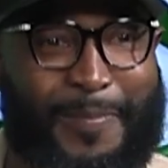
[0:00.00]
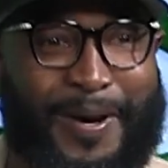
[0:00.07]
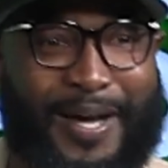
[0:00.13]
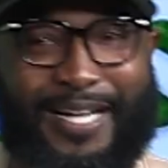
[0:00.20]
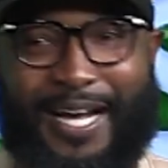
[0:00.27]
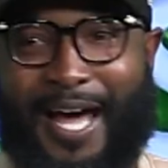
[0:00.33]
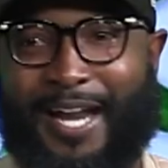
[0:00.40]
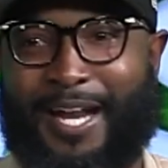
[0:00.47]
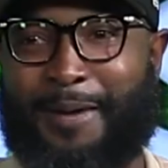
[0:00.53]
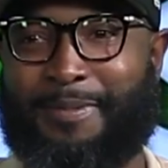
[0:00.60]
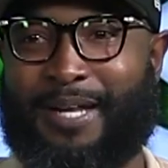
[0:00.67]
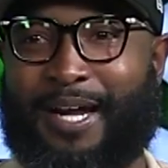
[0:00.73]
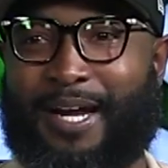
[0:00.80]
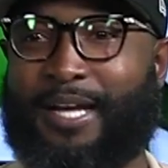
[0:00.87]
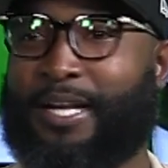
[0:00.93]
Buddy got up
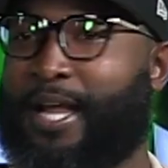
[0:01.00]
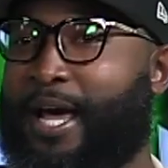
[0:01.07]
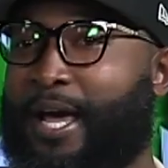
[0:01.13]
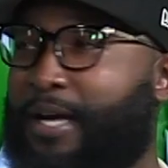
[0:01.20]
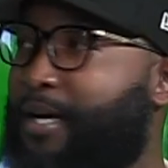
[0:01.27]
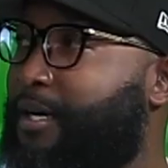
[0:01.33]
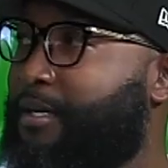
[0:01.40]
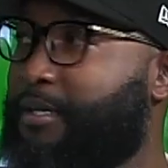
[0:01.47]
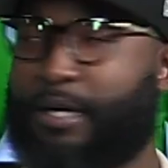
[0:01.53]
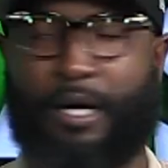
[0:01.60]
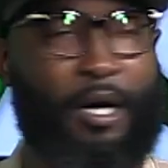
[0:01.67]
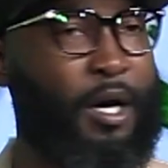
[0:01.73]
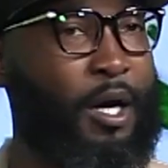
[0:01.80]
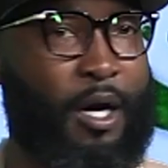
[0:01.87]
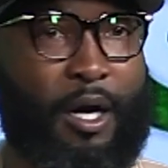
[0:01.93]
there, he like, uh,
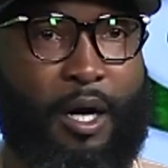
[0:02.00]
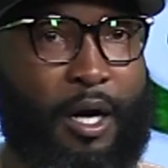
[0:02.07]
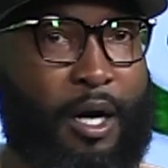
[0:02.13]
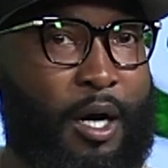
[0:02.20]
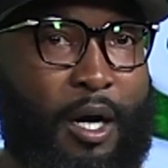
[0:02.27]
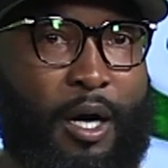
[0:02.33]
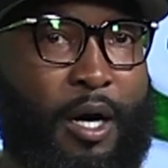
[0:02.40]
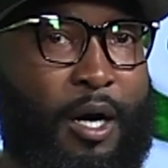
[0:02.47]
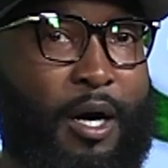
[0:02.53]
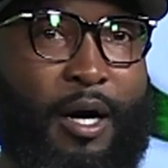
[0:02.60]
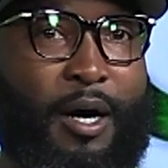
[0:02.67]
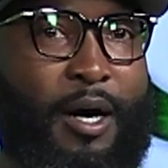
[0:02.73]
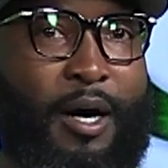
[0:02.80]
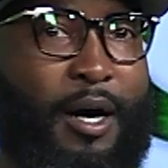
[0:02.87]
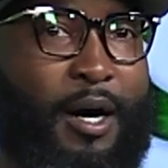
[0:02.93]

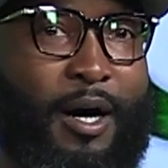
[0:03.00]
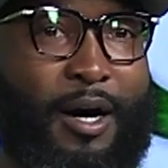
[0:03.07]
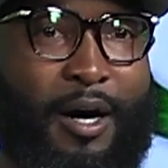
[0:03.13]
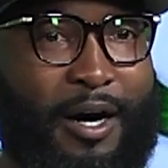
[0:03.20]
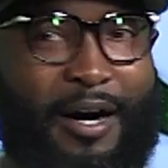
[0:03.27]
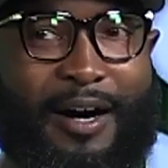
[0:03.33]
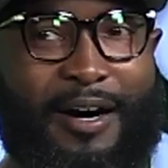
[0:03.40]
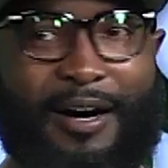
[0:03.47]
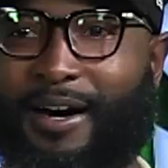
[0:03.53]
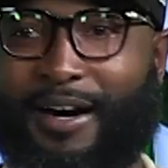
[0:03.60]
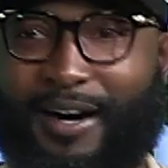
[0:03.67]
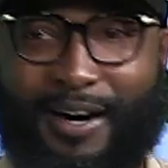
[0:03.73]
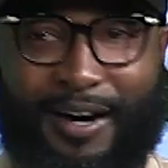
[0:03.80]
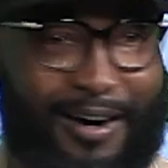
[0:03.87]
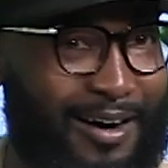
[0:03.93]
uh,
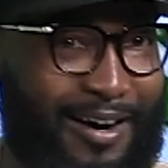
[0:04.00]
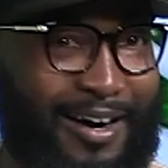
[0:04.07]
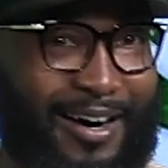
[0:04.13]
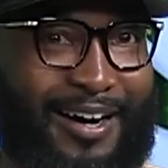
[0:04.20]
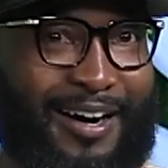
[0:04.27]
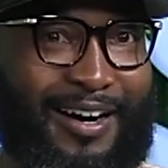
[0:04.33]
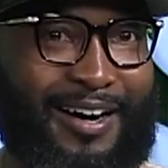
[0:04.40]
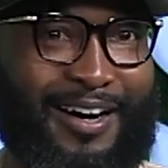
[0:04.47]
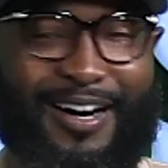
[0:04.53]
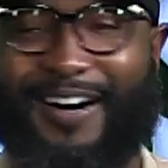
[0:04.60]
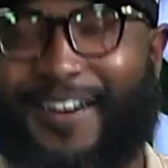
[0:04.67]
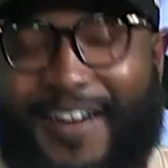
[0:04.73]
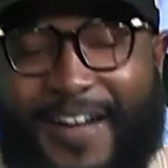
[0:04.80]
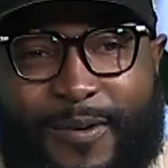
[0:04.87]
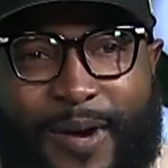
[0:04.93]
uh, uh,
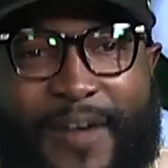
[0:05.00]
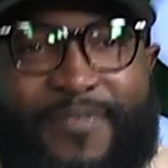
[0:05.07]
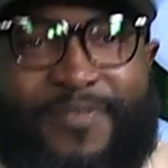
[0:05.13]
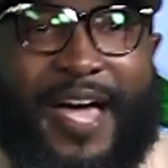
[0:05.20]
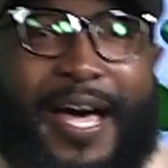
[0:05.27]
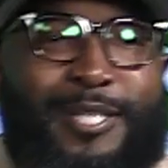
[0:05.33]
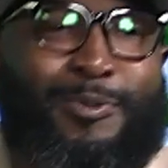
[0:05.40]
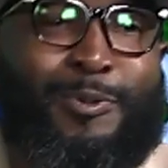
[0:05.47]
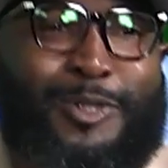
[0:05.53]
right? That's what